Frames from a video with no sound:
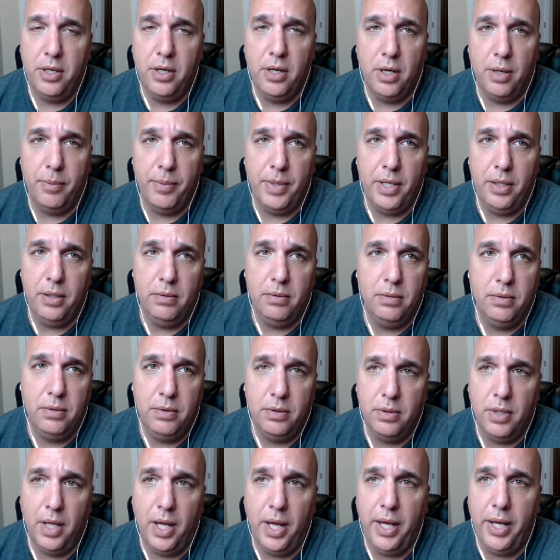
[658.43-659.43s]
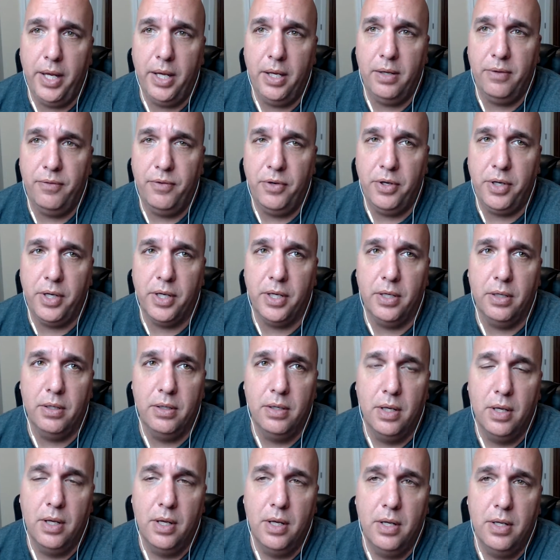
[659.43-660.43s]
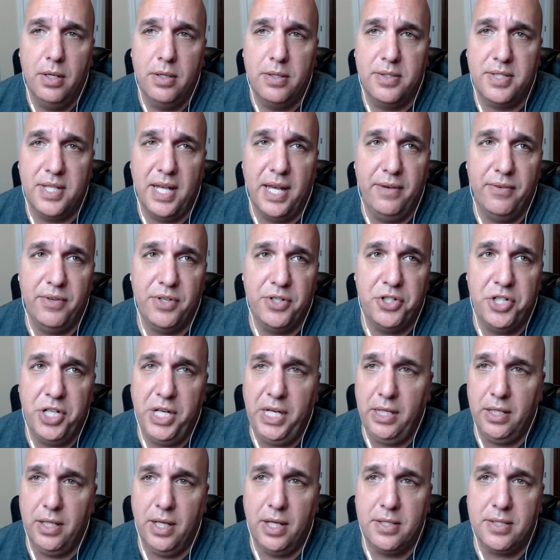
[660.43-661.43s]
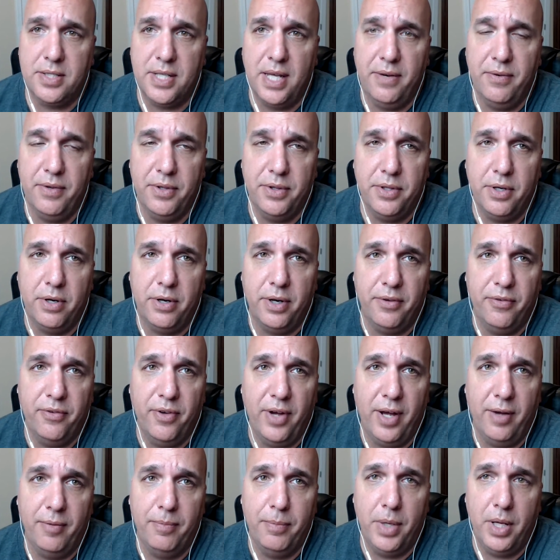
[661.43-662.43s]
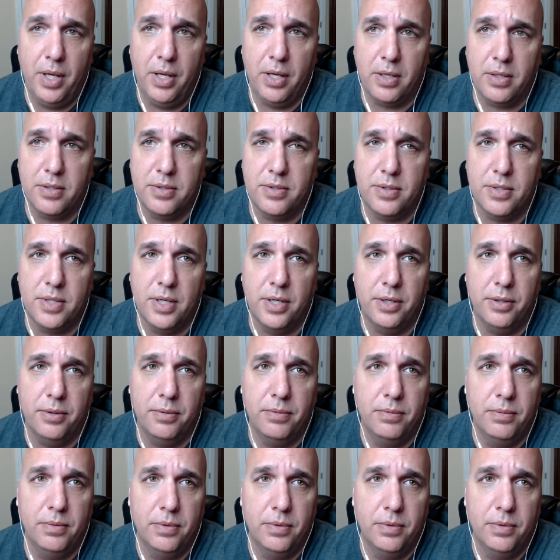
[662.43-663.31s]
don't. I mean, hey, if you can save a sheet, that's saving $35. So